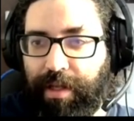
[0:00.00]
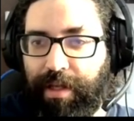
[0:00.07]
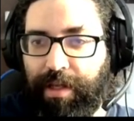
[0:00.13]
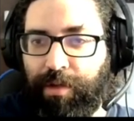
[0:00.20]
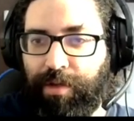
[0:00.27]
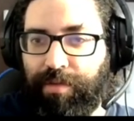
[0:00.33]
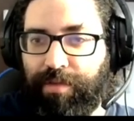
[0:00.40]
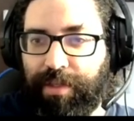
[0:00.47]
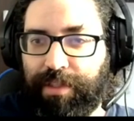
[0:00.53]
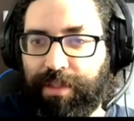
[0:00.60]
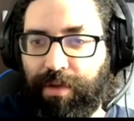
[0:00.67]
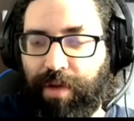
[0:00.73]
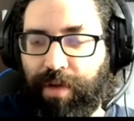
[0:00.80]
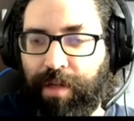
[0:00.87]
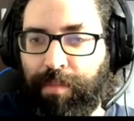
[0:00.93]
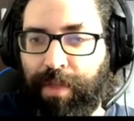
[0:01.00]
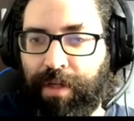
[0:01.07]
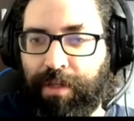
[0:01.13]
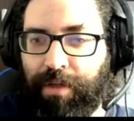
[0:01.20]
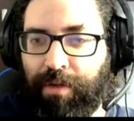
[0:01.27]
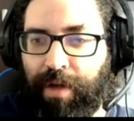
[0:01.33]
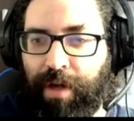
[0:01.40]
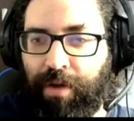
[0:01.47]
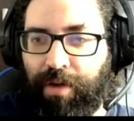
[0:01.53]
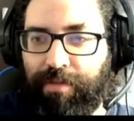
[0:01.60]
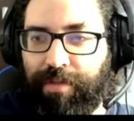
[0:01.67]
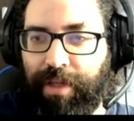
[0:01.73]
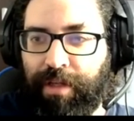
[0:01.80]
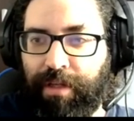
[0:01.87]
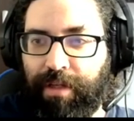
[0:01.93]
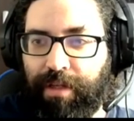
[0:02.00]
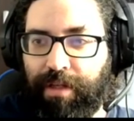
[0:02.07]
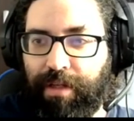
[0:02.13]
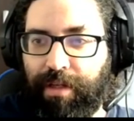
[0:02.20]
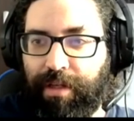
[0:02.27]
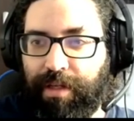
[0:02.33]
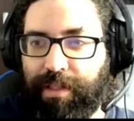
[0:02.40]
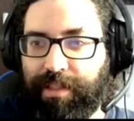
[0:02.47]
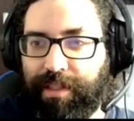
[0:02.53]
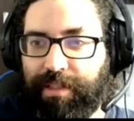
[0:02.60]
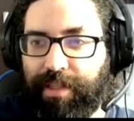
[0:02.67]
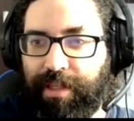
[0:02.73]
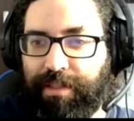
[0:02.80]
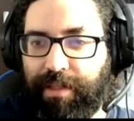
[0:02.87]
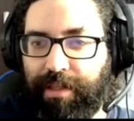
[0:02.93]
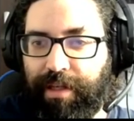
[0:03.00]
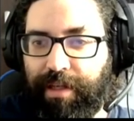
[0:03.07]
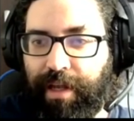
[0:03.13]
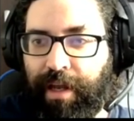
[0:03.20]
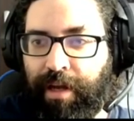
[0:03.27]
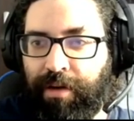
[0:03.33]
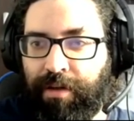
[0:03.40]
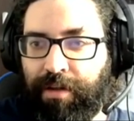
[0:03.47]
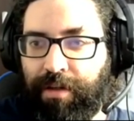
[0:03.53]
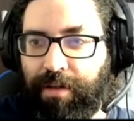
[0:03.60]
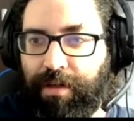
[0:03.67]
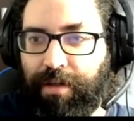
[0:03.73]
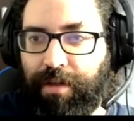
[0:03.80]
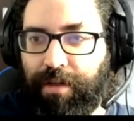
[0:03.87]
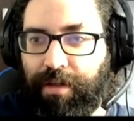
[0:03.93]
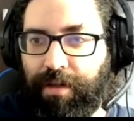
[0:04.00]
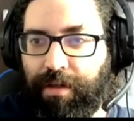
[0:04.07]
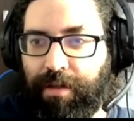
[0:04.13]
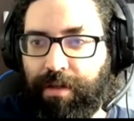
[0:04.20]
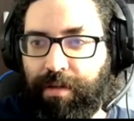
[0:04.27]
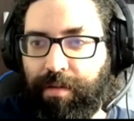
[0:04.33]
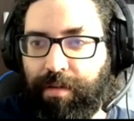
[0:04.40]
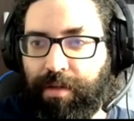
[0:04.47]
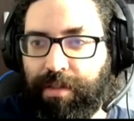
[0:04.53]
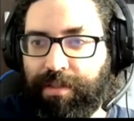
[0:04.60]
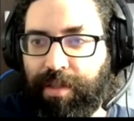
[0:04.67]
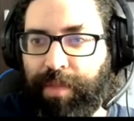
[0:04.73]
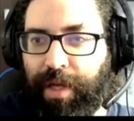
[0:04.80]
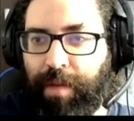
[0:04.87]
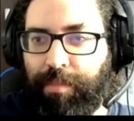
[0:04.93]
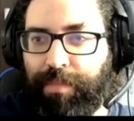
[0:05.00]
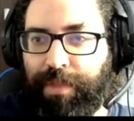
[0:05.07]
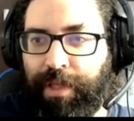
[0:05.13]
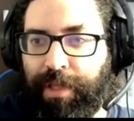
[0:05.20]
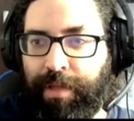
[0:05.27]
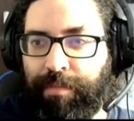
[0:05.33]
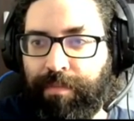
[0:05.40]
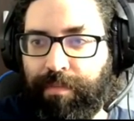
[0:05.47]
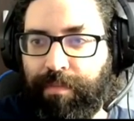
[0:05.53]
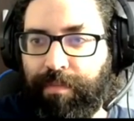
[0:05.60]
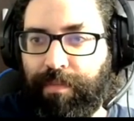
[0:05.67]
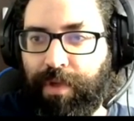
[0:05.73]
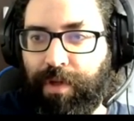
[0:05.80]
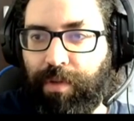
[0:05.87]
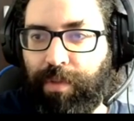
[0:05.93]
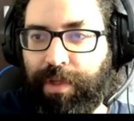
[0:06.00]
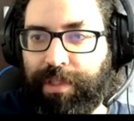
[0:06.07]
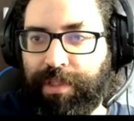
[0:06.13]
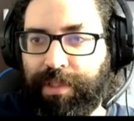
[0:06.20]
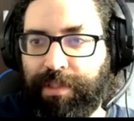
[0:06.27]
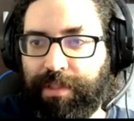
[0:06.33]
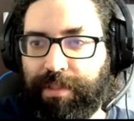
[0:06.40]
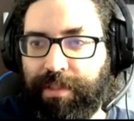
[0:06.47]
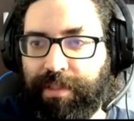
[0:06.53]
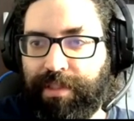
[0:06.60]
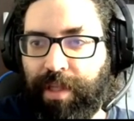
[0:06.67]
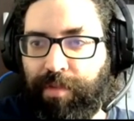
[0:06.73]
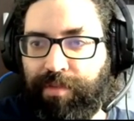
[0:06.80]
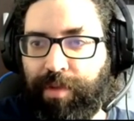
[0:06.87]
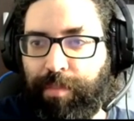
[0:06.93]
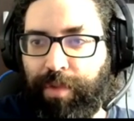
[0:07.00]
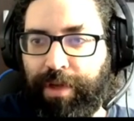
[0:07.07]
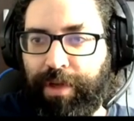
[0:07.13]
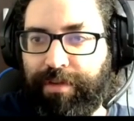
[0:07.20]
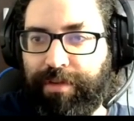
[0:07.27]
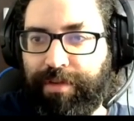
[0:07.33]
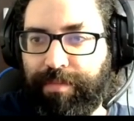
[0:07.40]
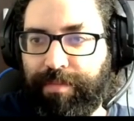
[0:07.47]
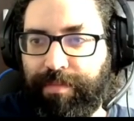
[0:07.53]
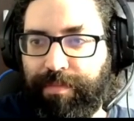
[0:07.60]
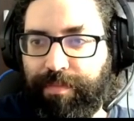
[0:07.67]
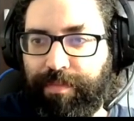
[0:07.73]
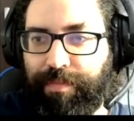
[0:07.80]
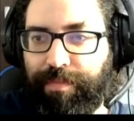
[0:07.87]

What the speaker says: the universal line bundle L of D is essentially L summing up D, which is the sum of the points.